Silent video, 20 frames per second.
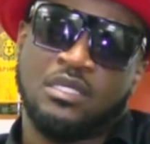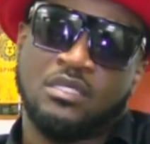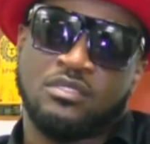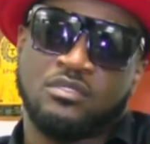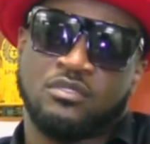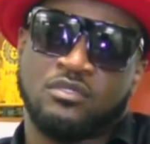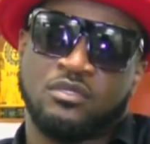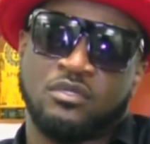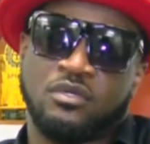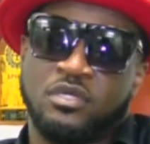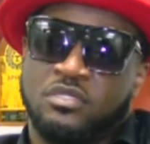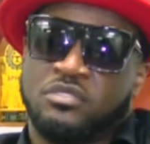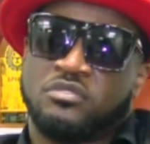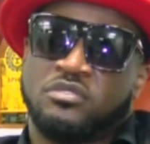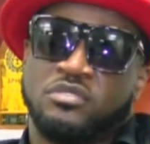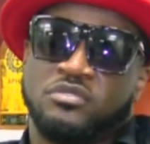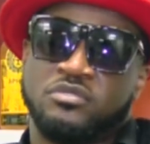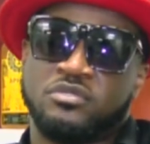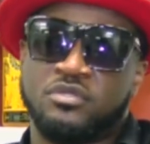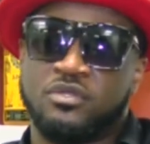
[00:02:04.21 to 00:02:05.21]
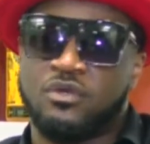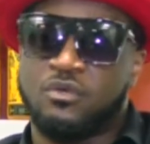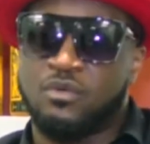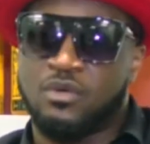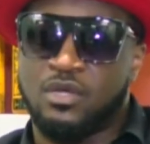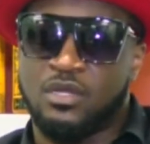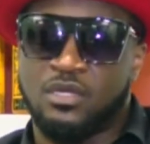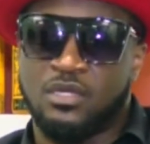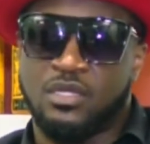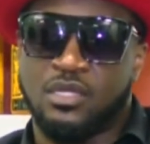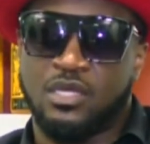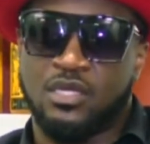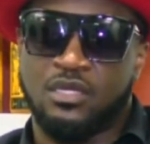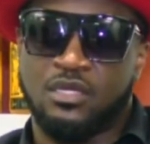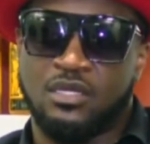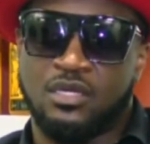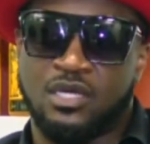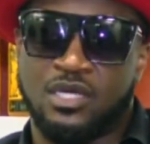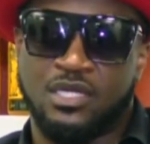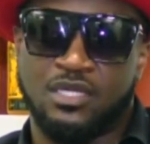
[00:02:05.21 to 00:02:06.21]
So I got into the studio one day and
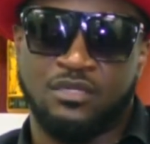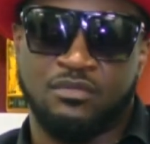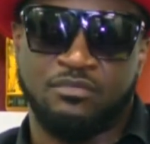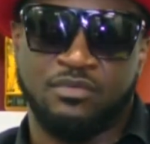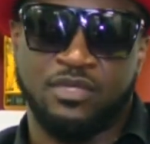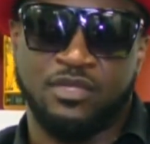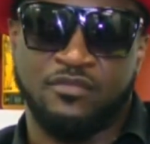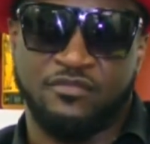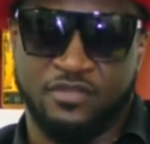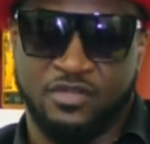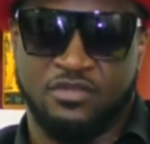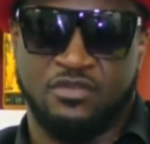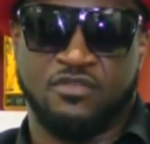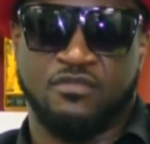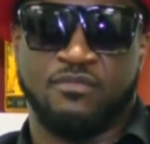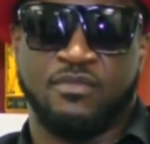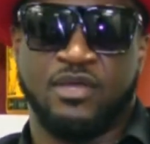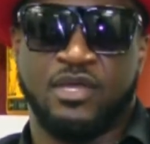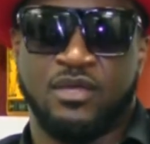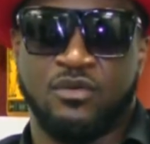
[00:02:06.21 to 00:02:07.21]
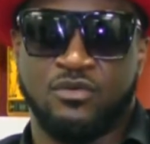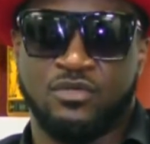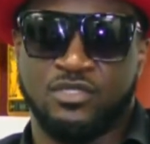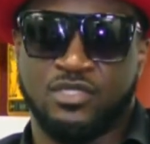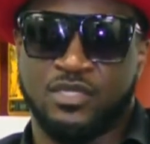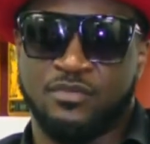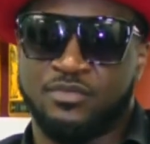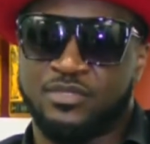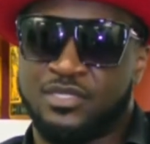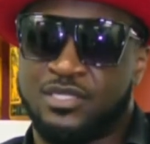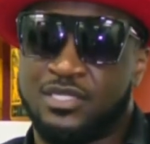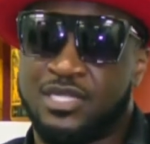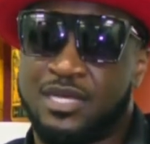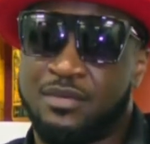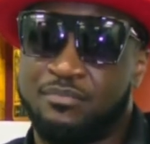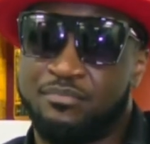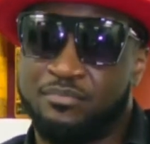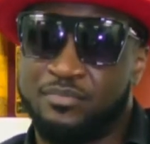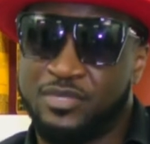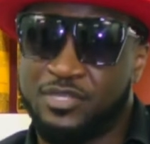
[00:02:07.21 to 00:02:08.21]
I had a, a friend of mine who said, Peter,
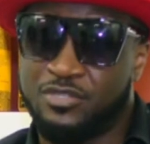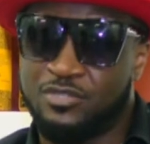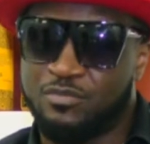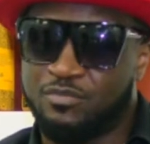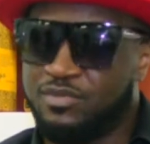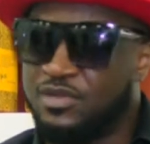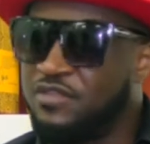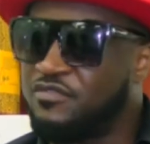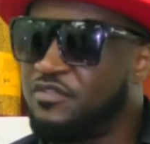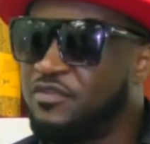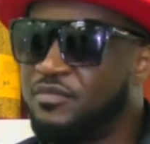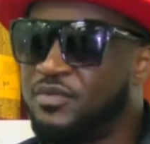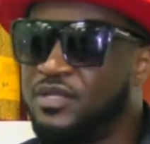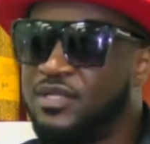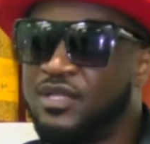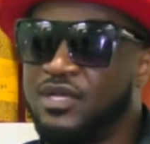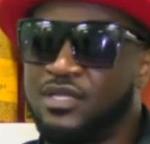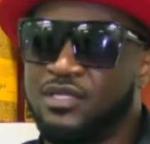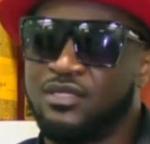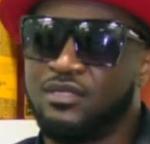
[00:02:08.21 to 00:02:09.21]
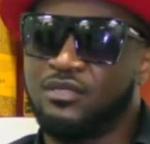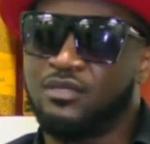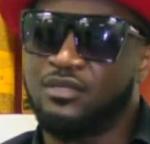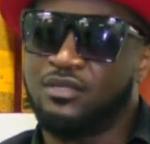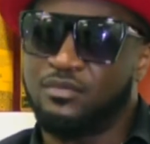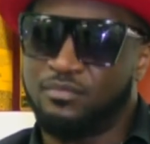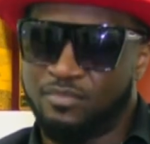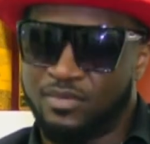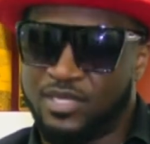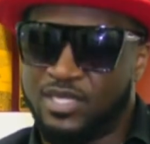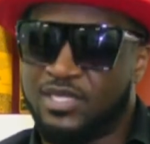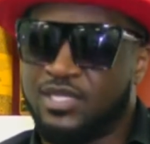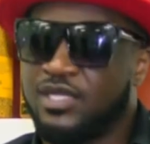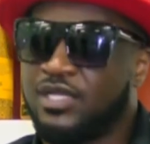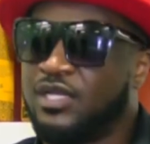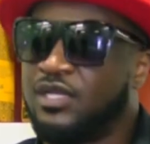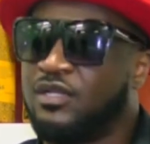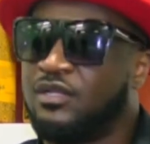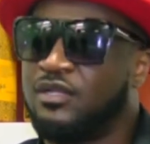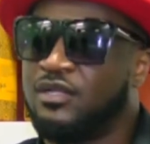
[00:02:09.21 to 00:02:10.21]
that beat you play for me that day play it
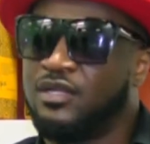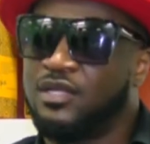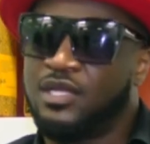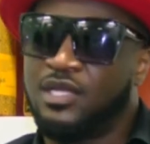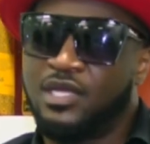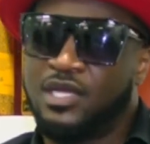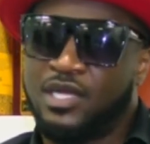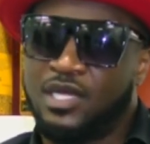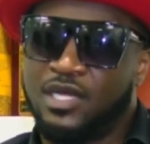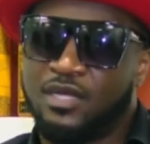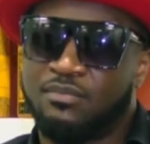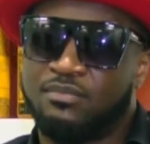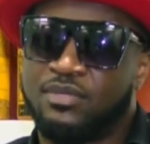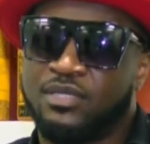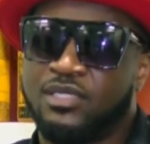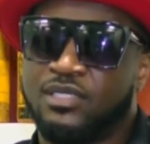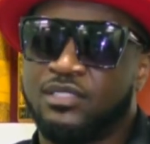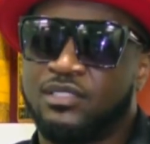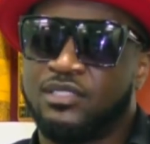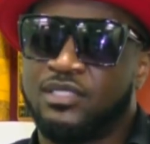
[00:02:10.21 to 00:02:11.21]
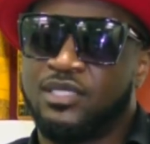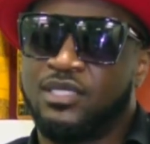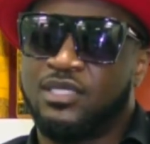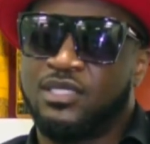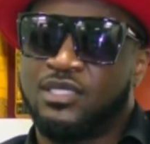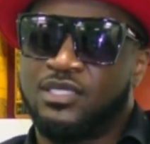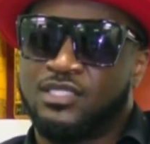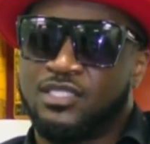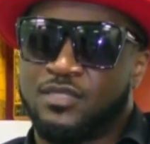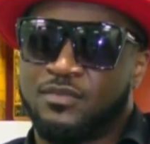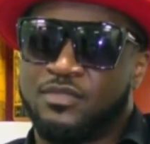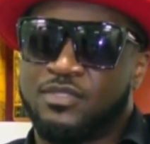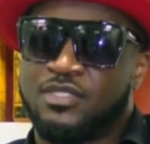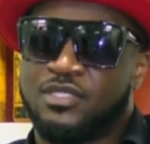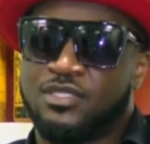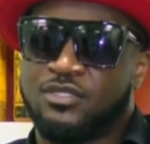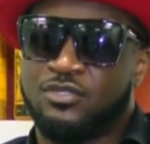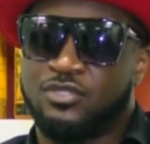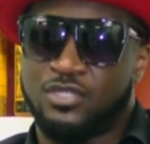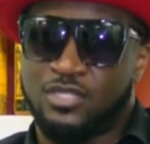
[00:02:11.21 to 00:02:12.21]
again. I played it. said,
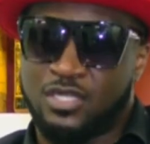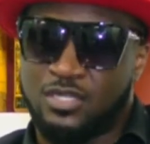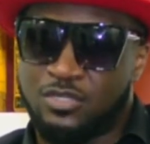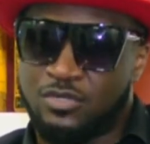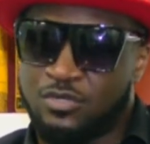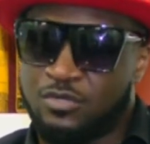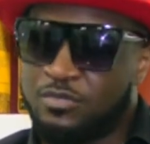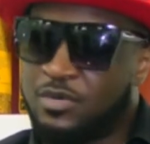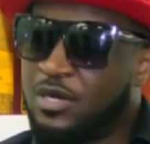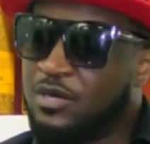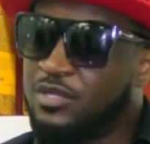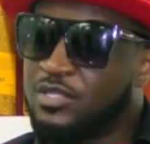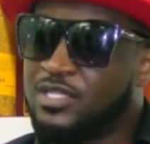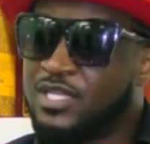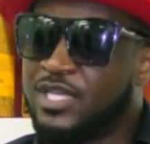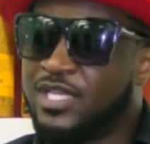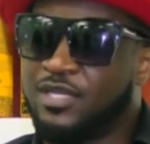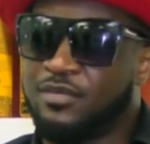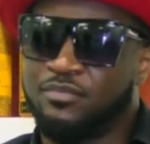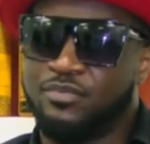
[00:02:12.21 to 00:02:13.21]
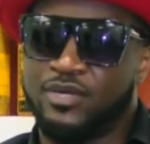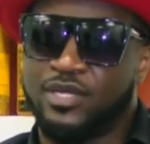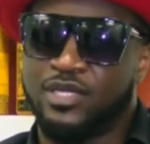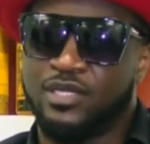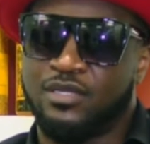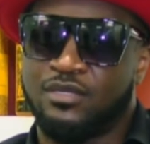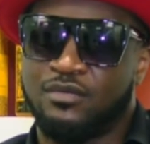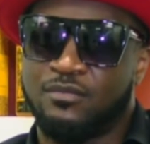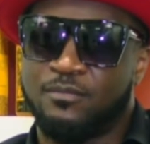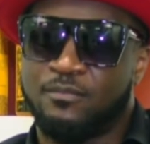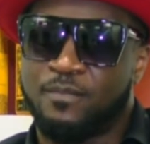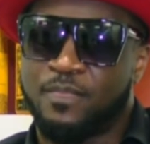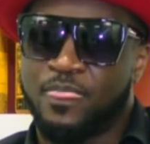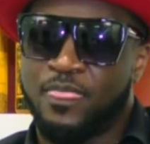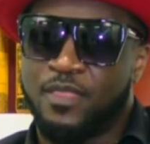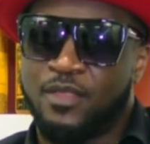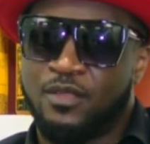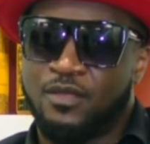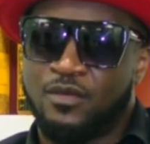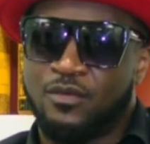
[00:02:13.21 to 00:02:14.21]
Peter, you say you're about to take a break.
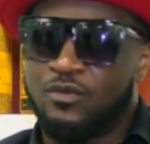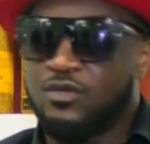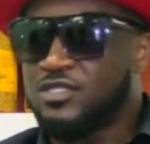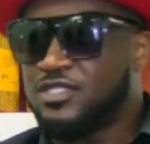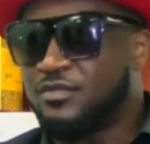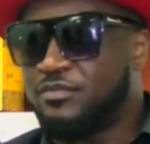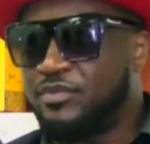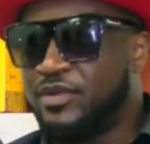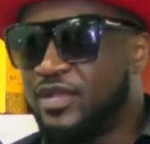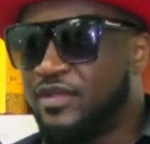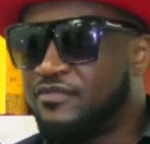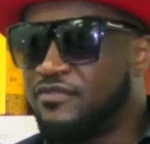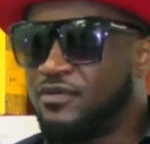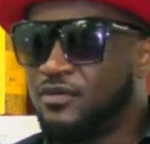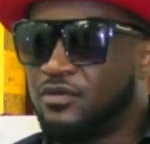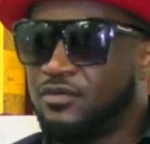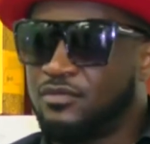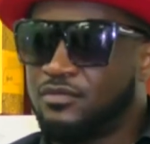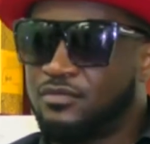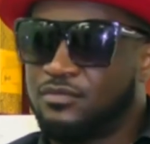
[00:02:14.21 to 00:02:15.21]
What's the break for?